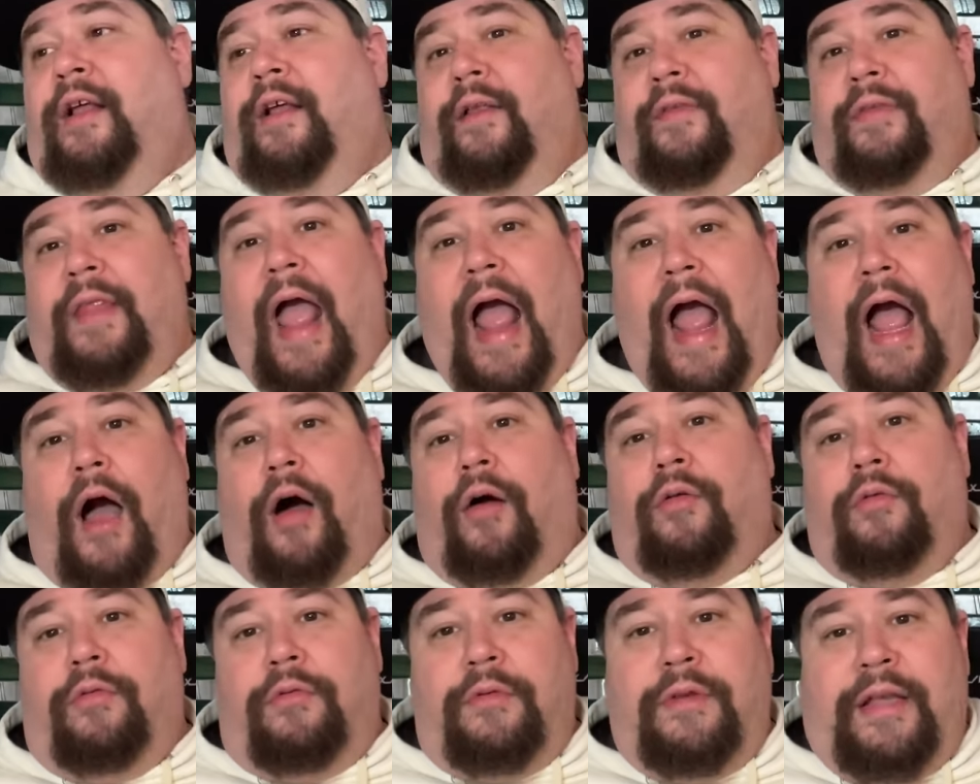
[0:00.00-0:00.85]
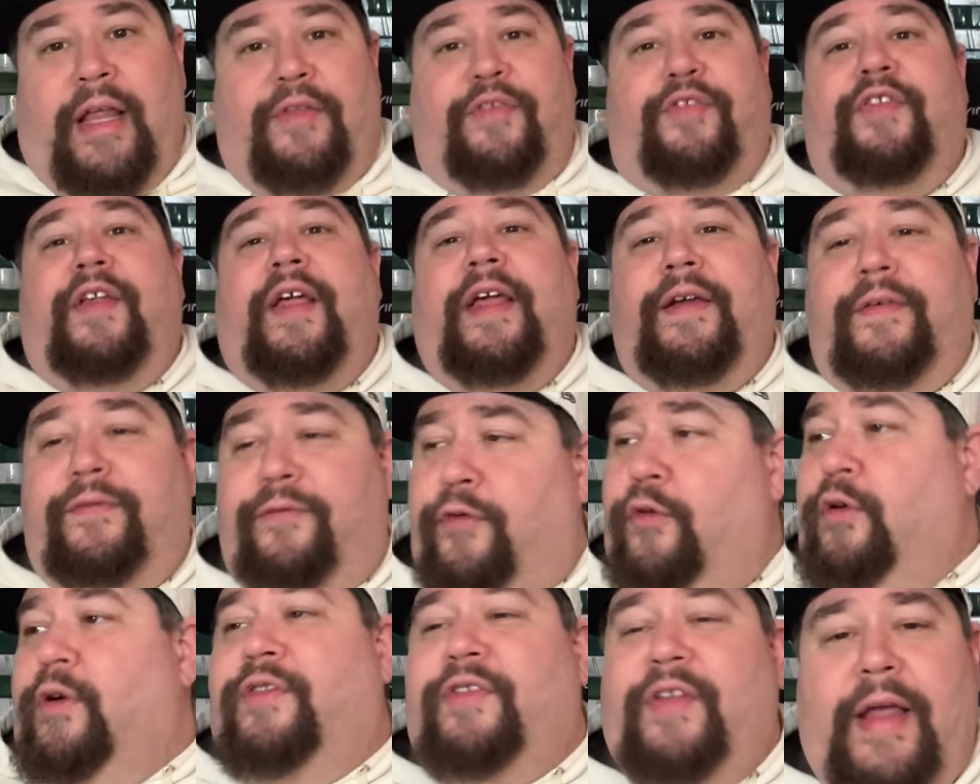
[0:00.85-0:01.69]
Now, let's say,
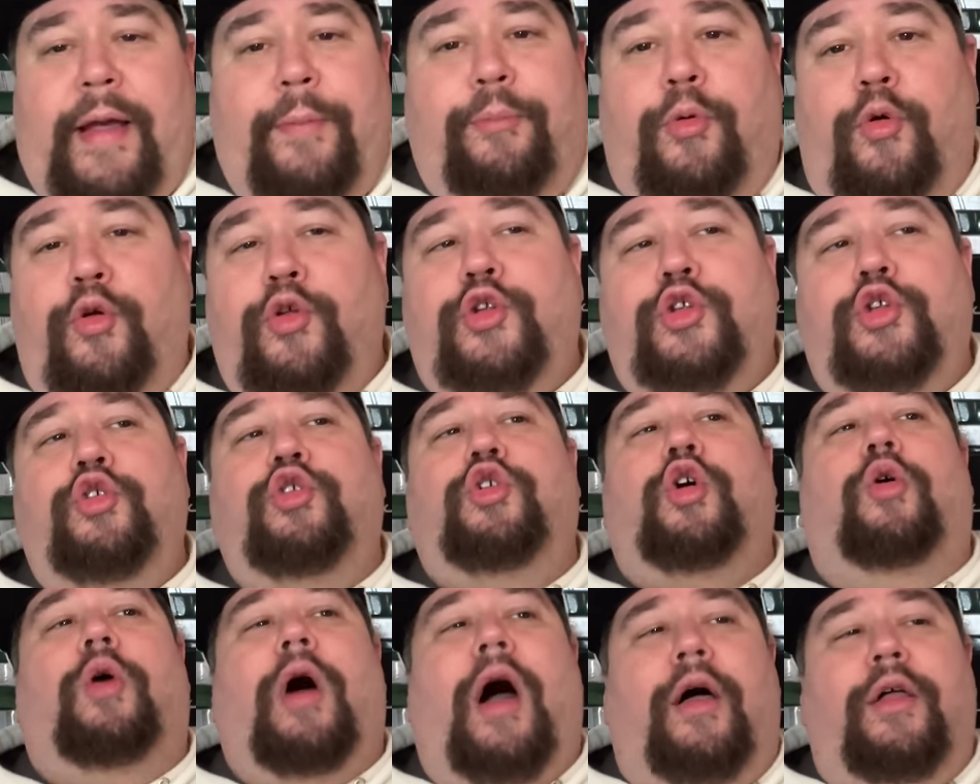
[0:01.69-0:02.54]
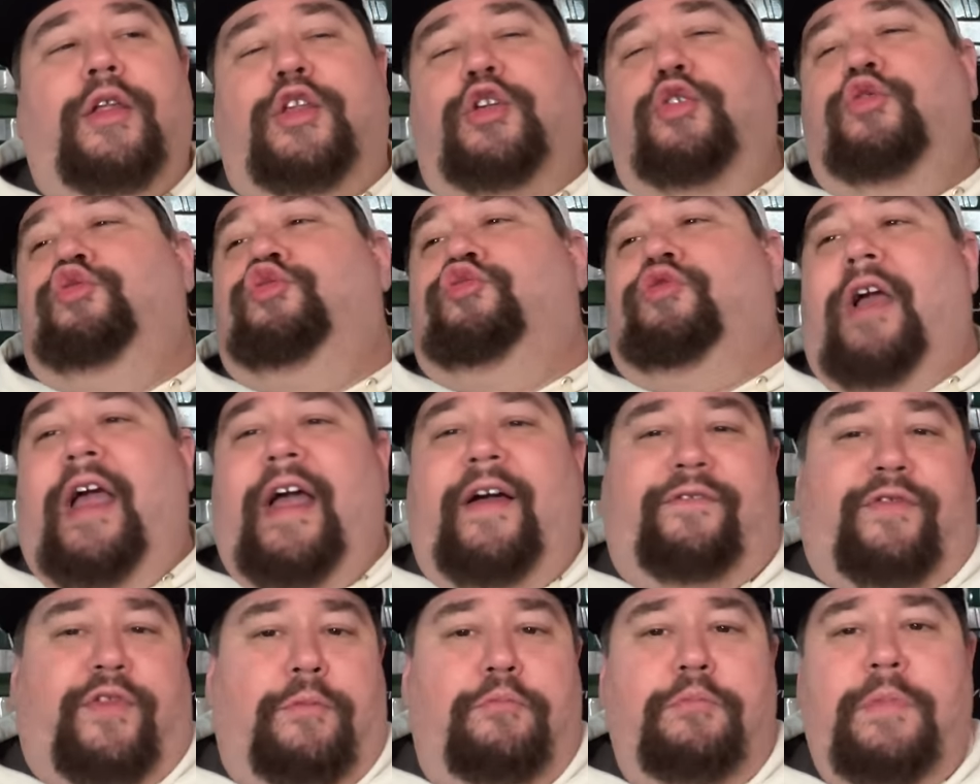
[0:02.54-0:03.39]
for example, you go out and you
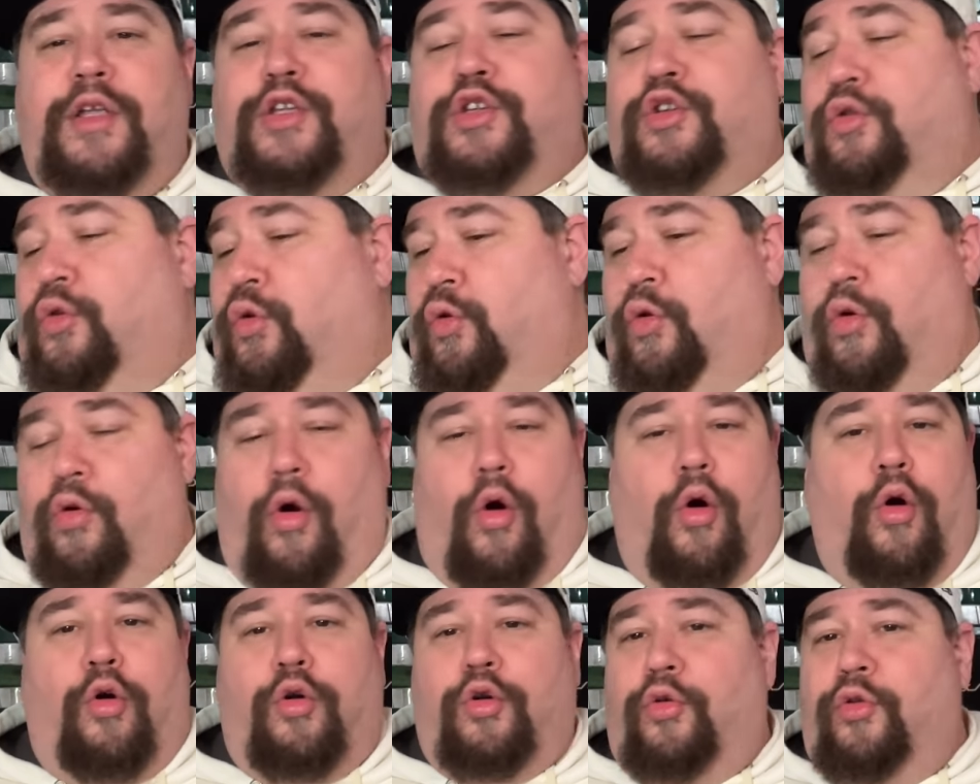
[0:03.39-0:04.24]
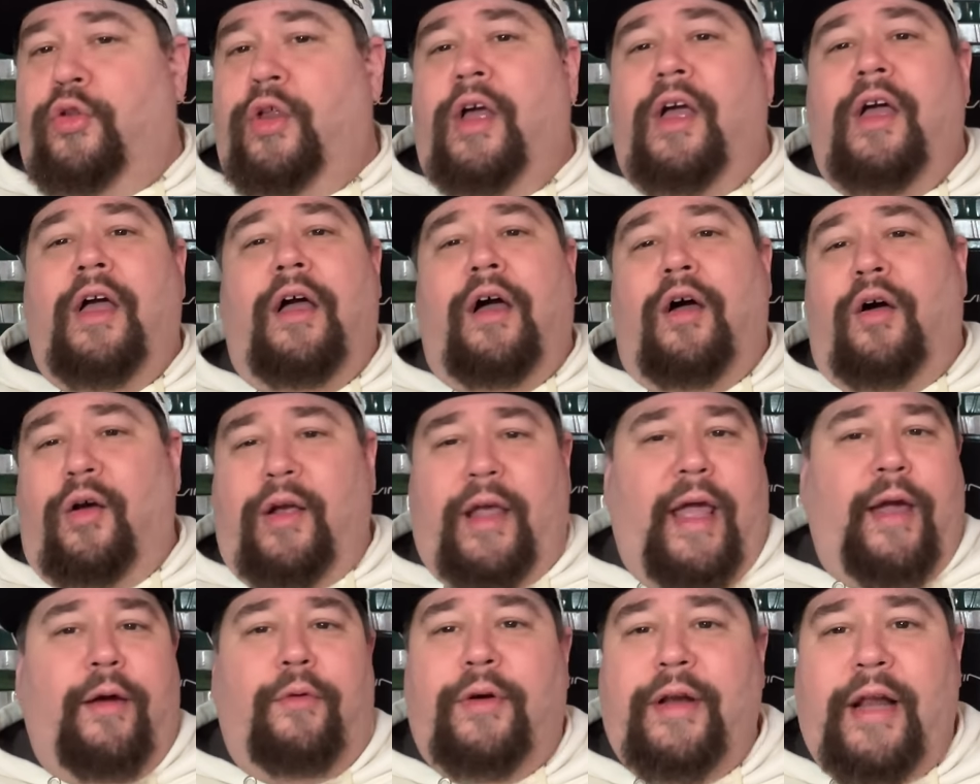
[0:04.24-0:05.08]
draft Mitchell or Arnold,
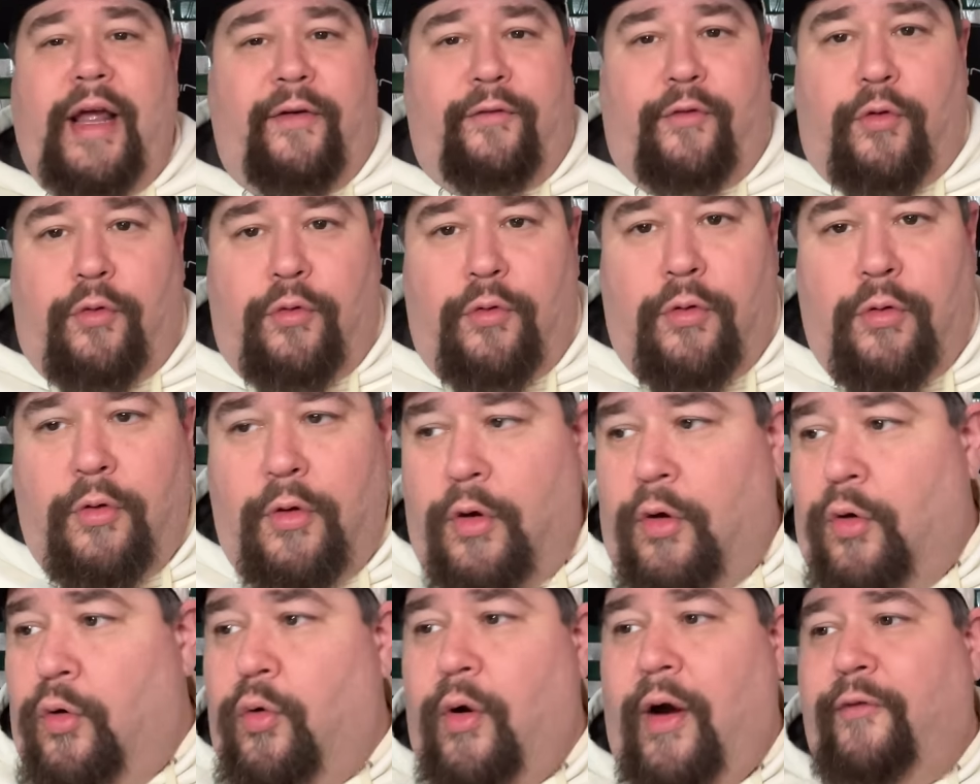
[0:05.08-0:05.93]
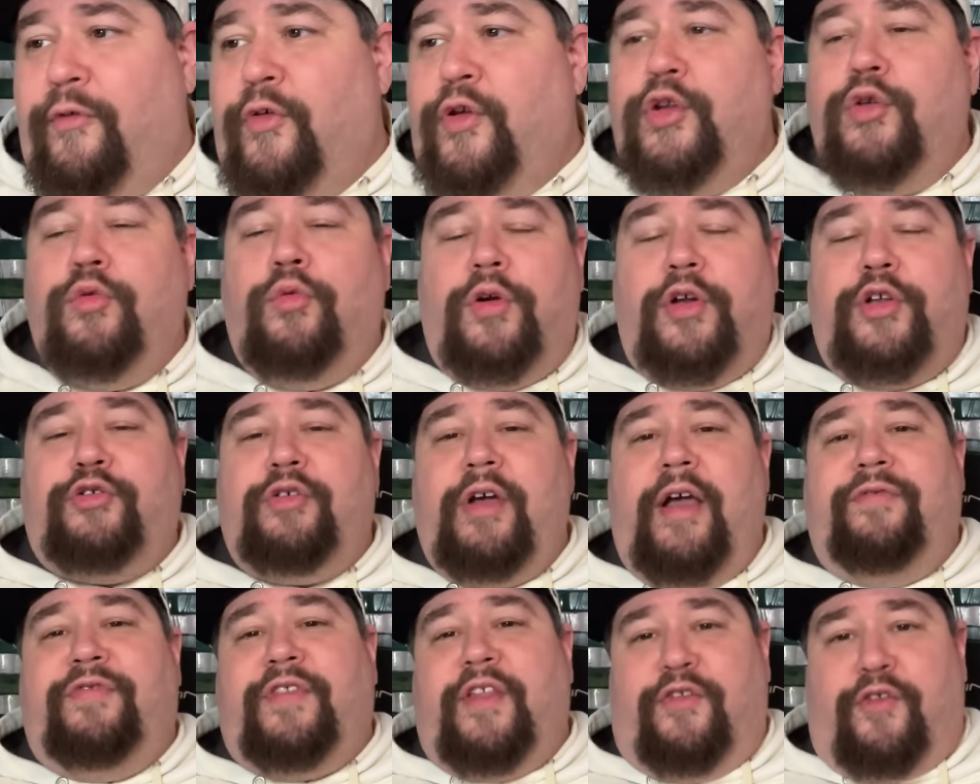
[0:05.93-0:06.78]
okay, whatever, whoever you want to
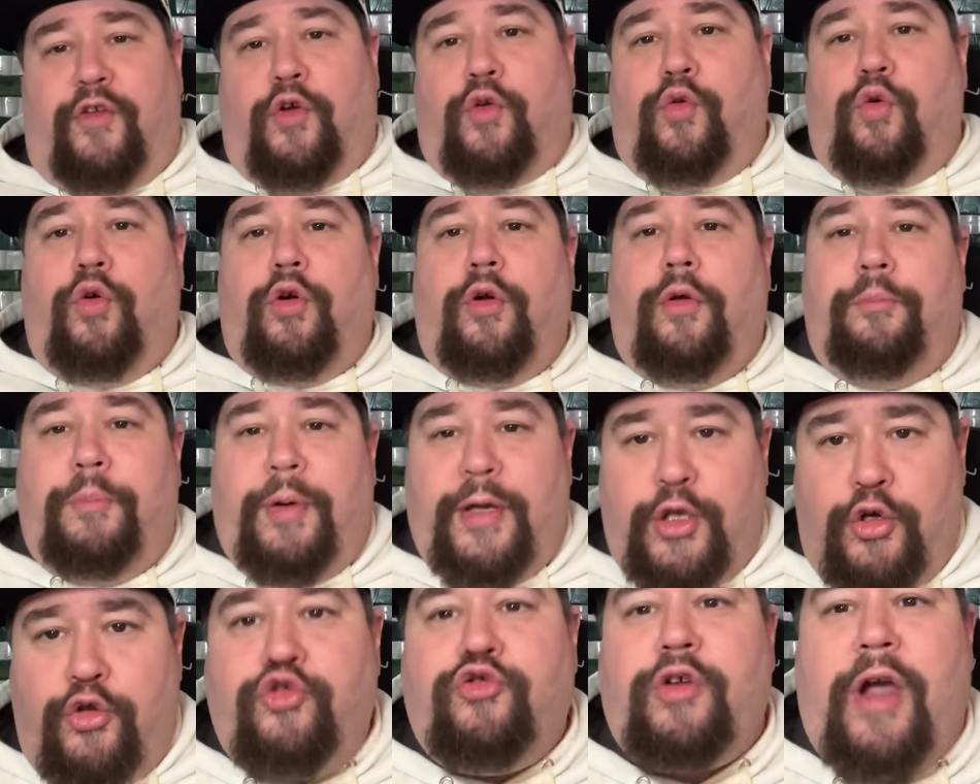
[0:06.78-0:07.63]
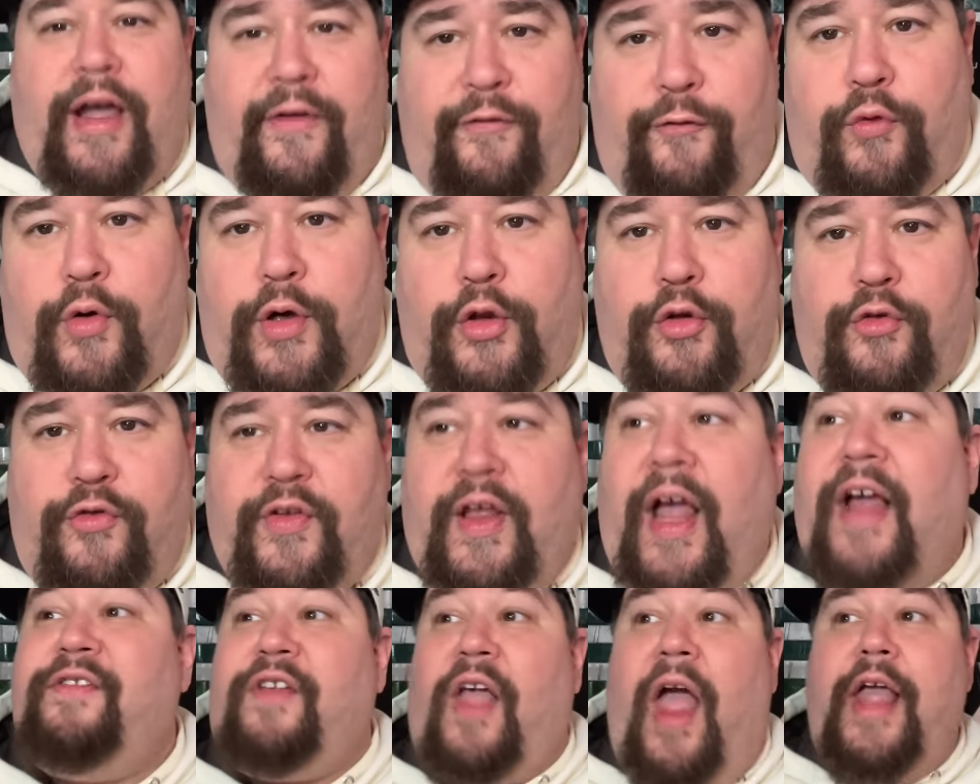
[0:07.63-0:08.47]
draft that's a corner, but you draft one of those
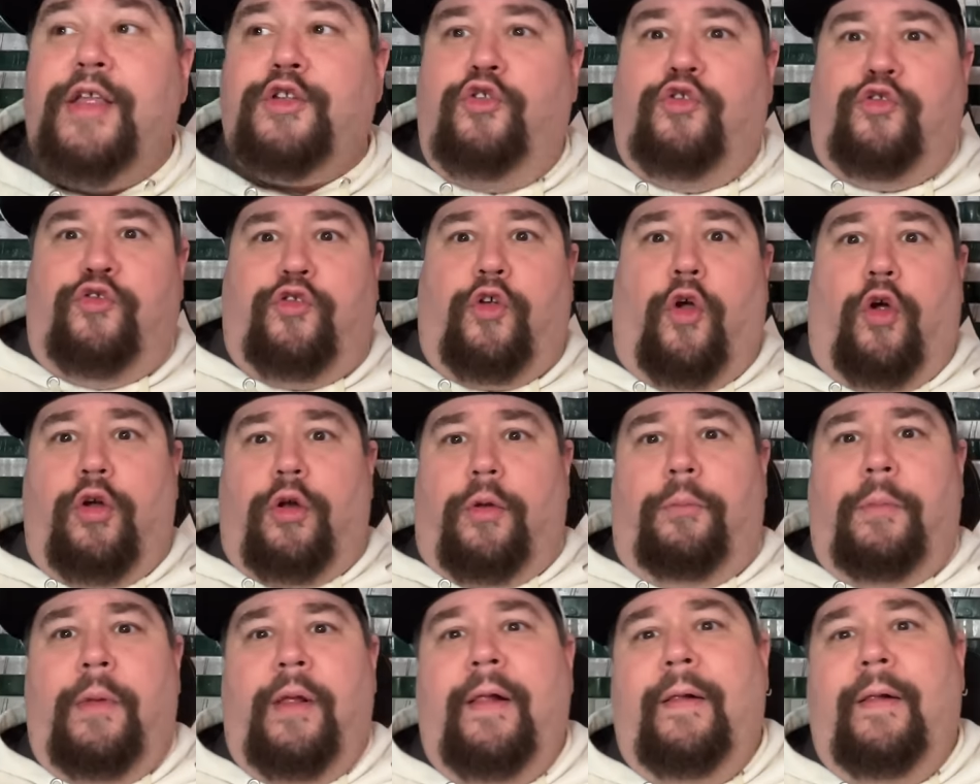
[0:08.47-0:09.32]
guys and you start him.